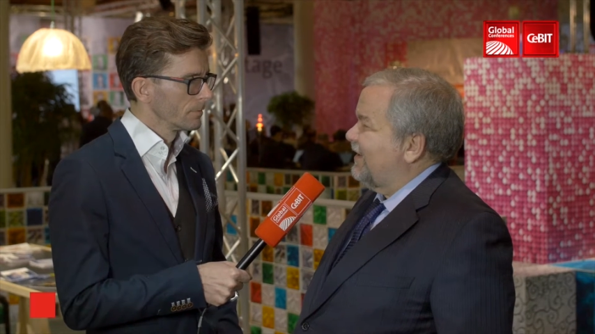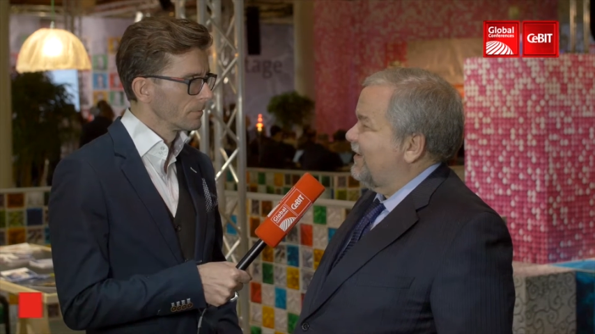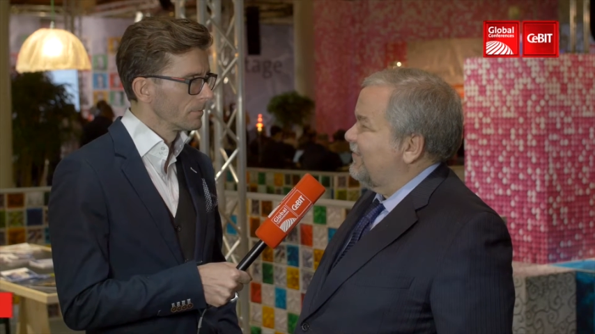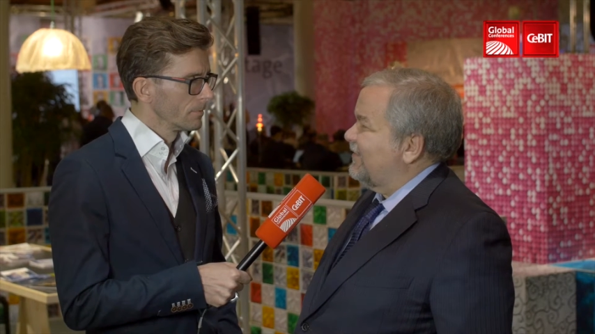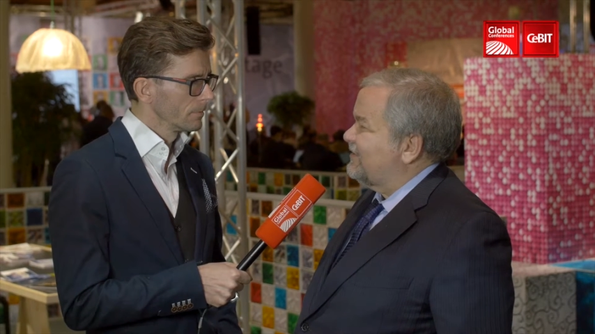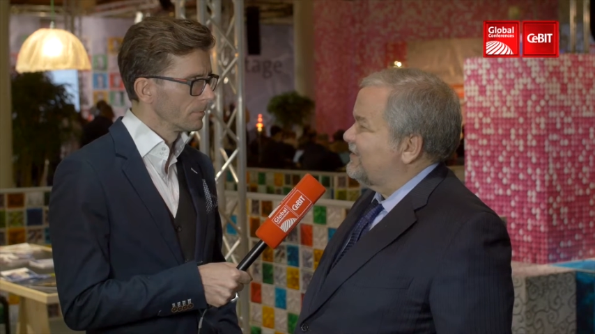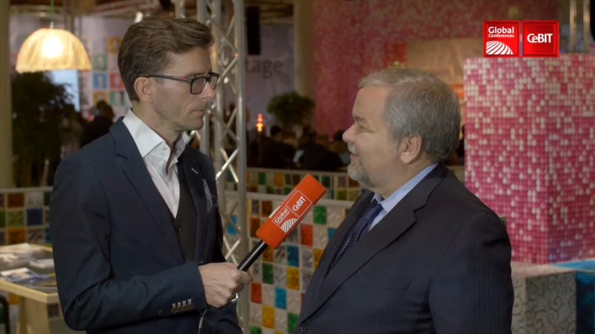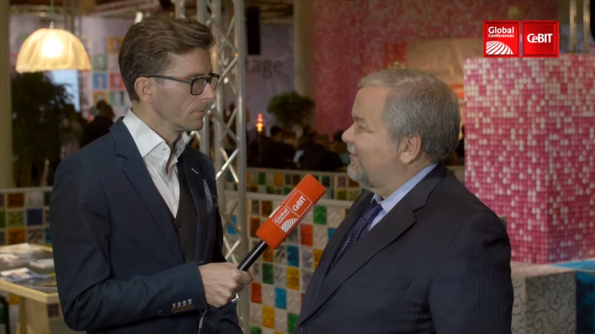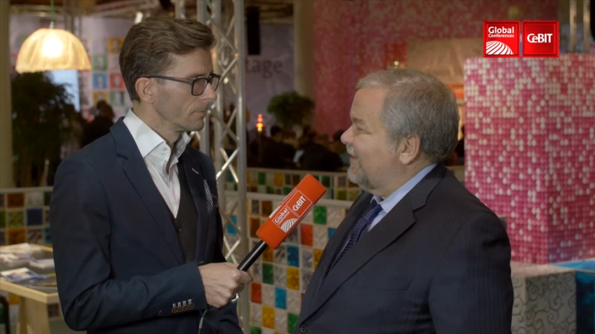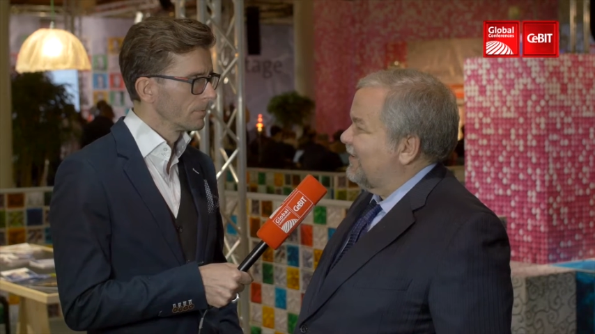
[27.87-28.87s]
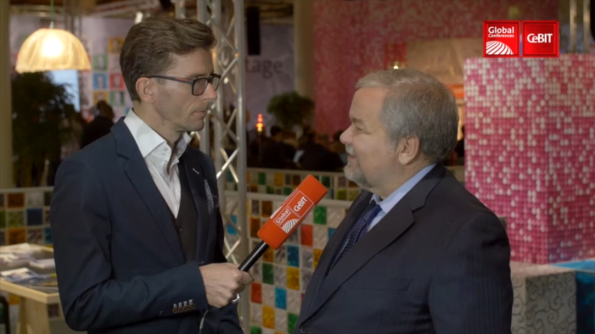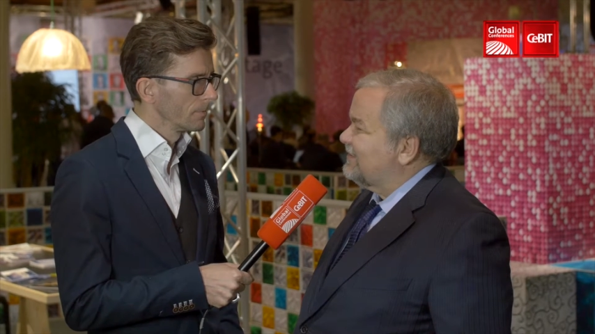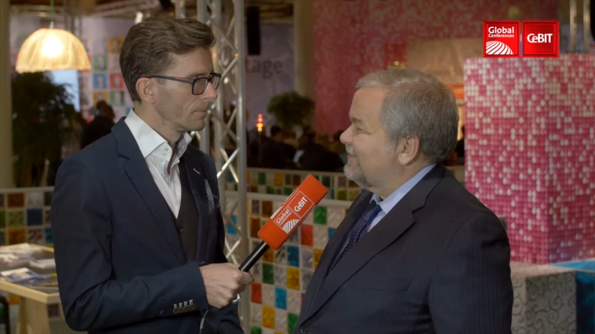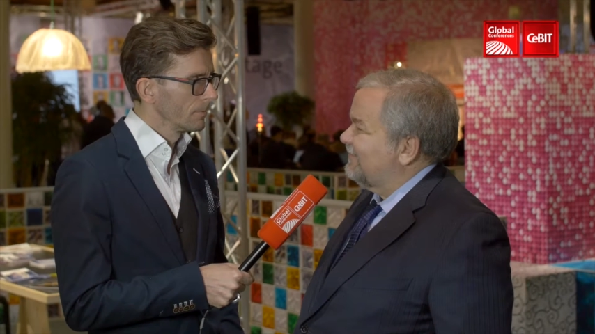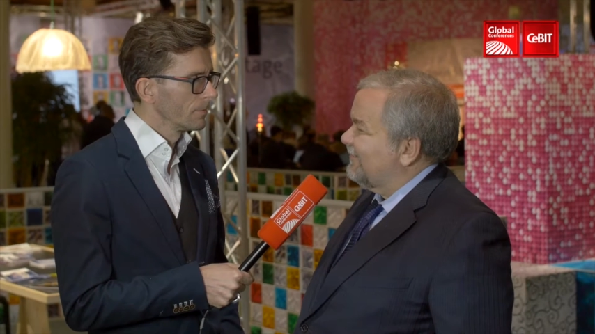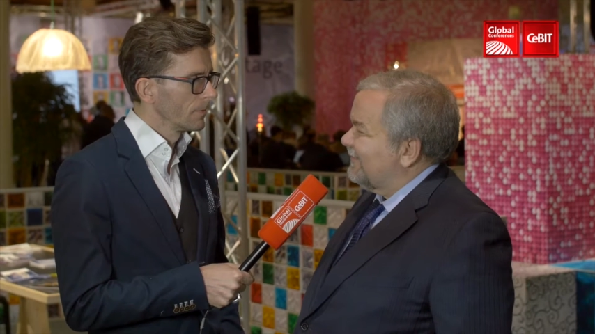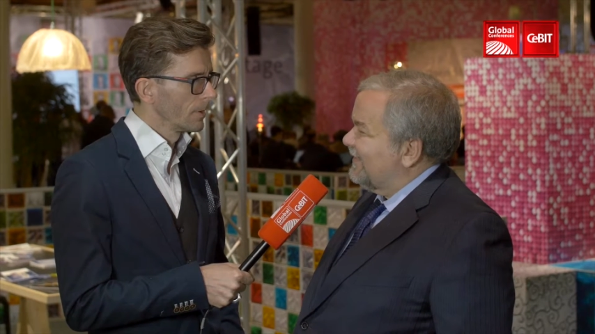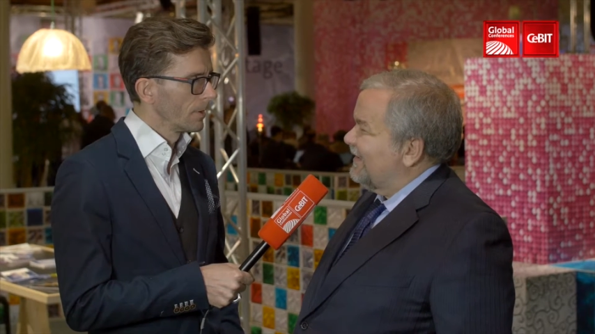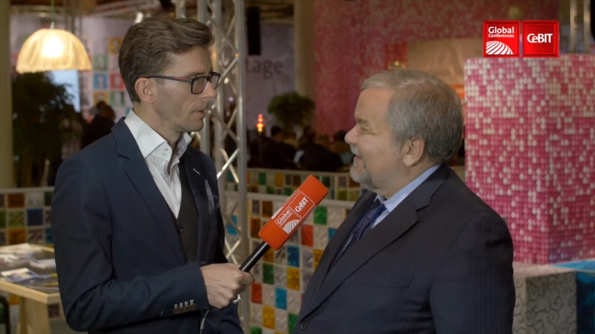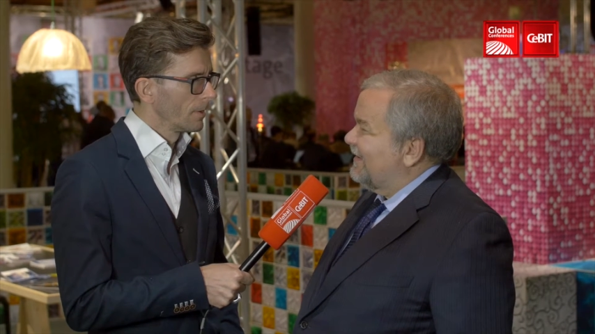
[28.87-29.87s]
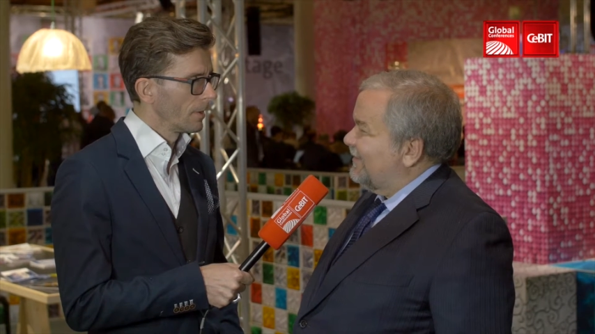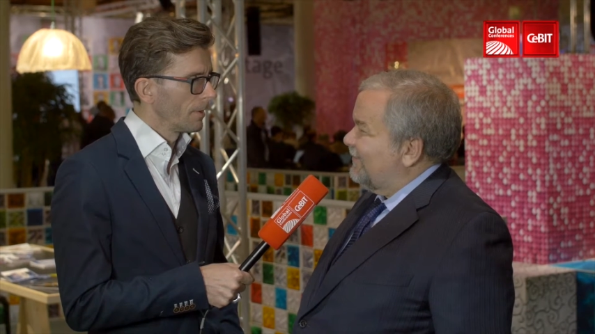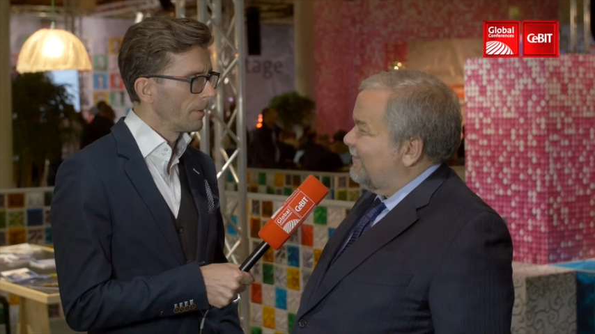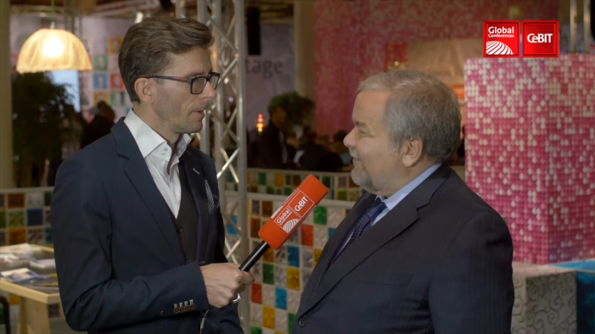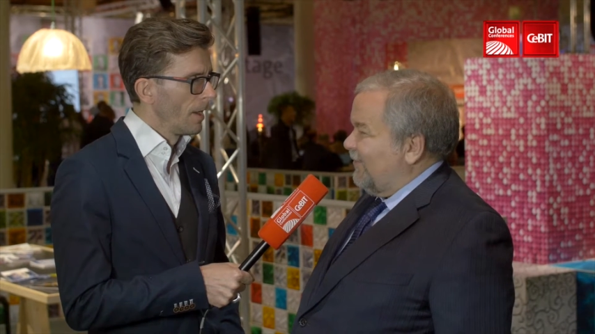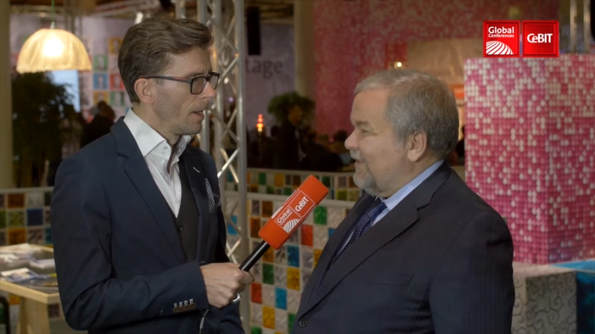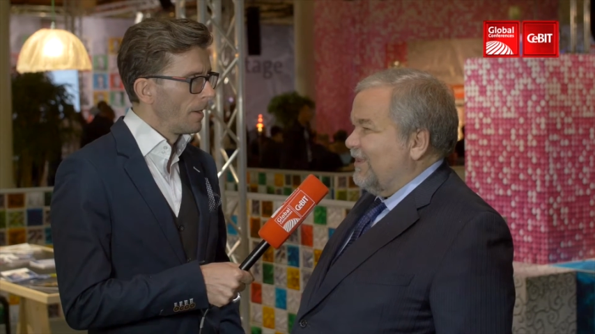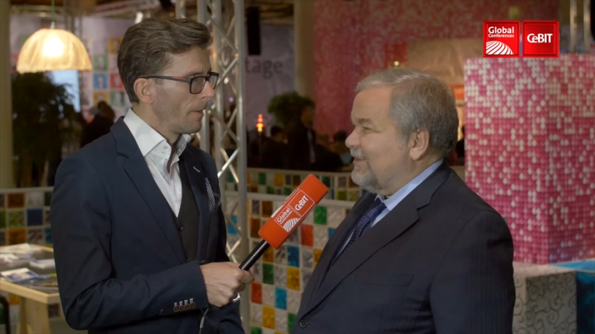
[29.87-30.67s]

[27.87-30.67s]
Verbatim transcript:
Speaker 1: increase awareness. But we